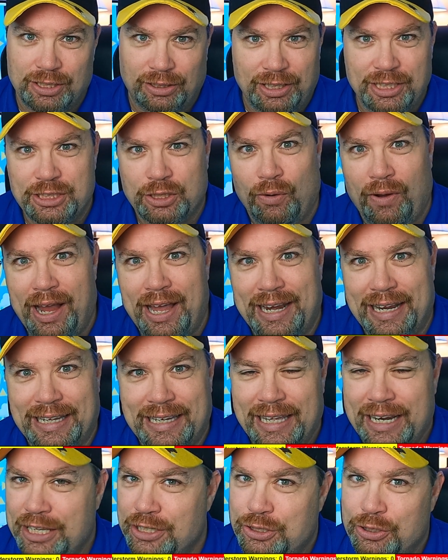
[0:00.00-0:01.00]
So let's go ahead
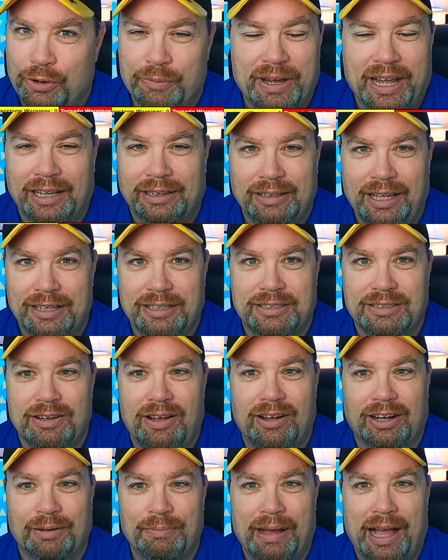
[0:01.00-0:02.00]
and get into it. We got a lot to
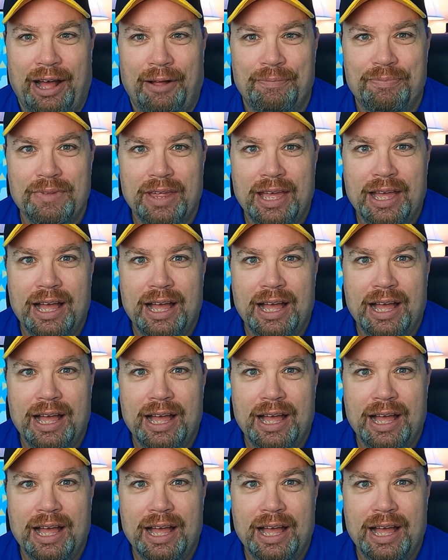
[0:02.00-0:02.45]
talk about